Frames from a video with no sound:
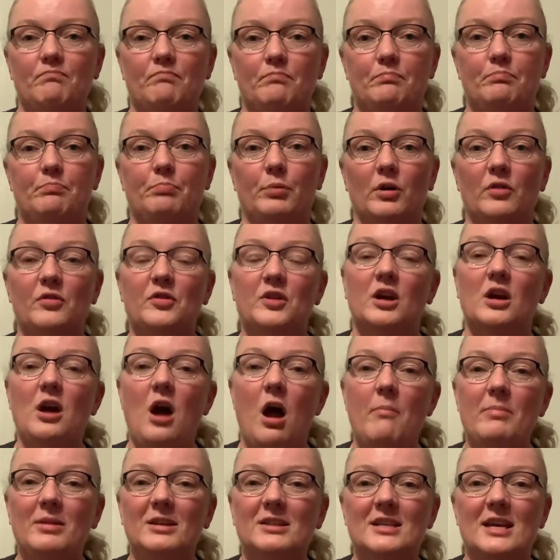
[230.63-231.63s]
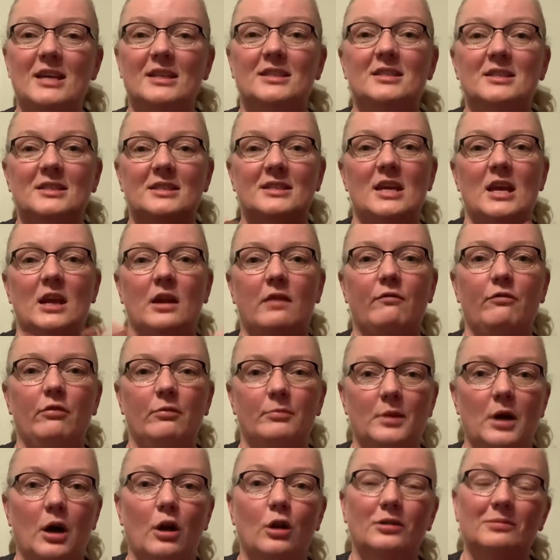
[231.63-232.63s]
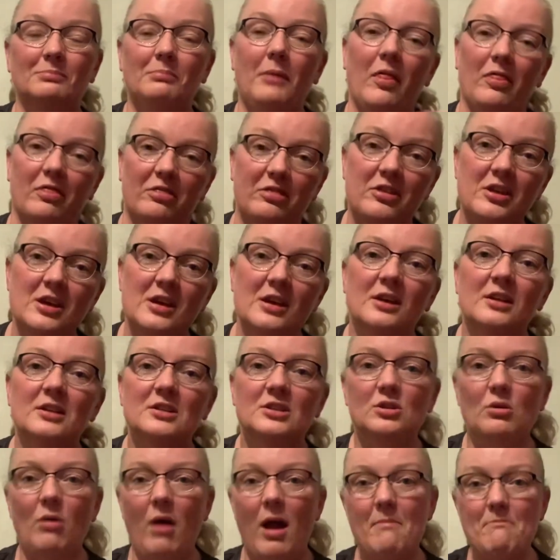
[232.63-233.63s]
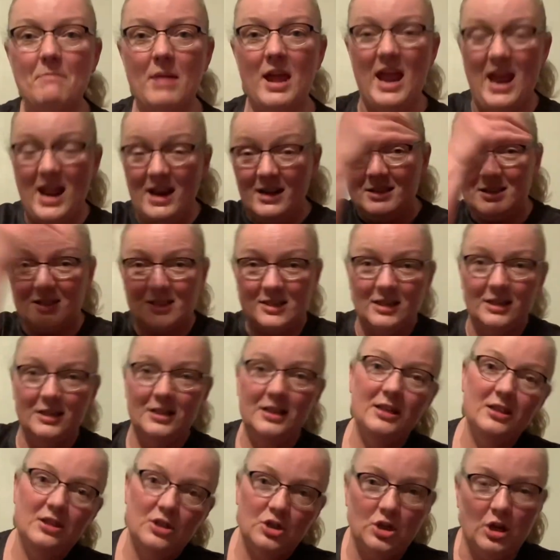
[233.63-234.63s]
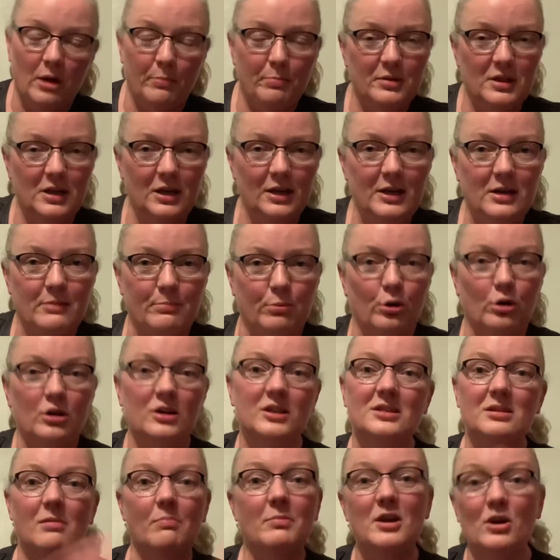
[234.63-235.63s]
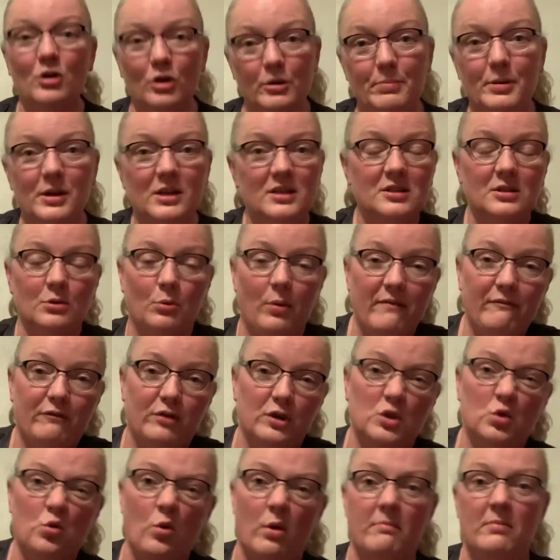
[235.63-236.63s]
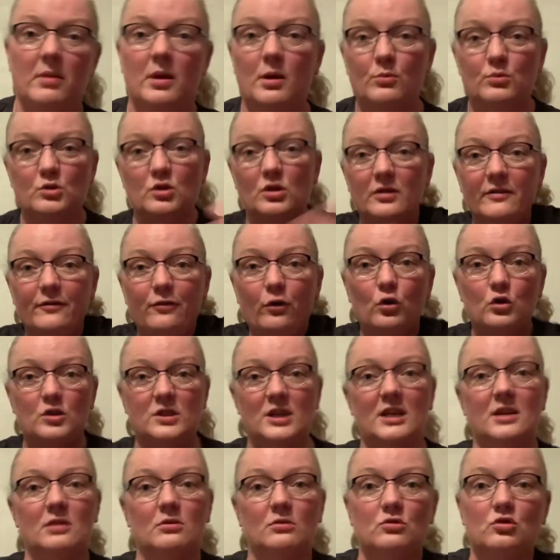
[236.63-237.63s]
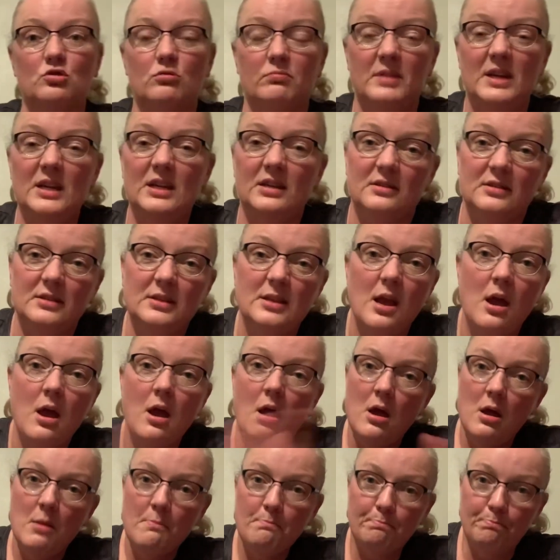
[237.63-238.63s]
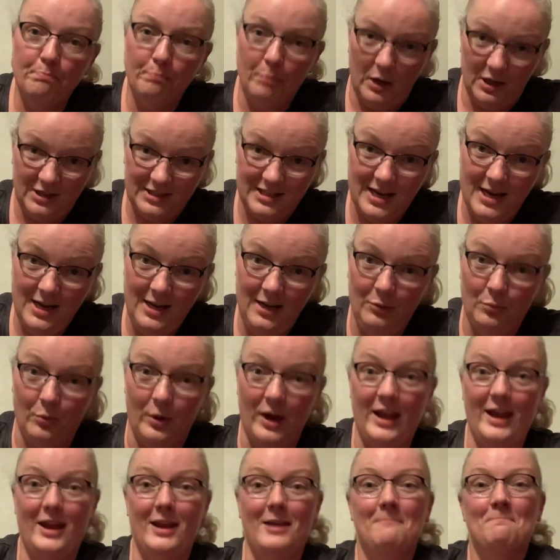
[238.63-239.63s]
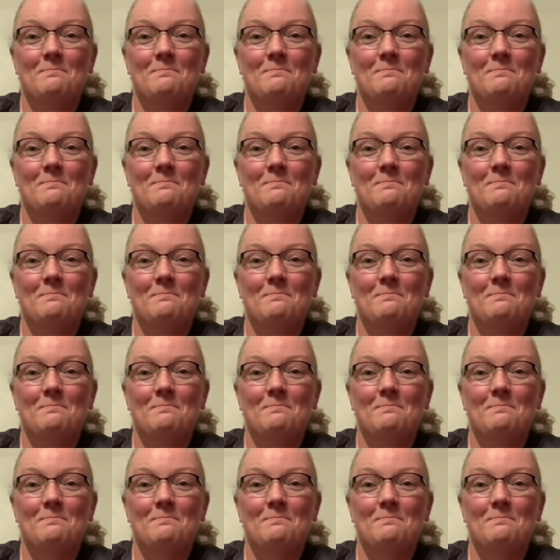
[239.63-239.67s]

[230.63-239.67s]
but the Garmin data is taken from the whole month. So I'm instantly at the top of the leaderboard because I'm the only person that went for a swim. It was only 1,400 metres, but anyway,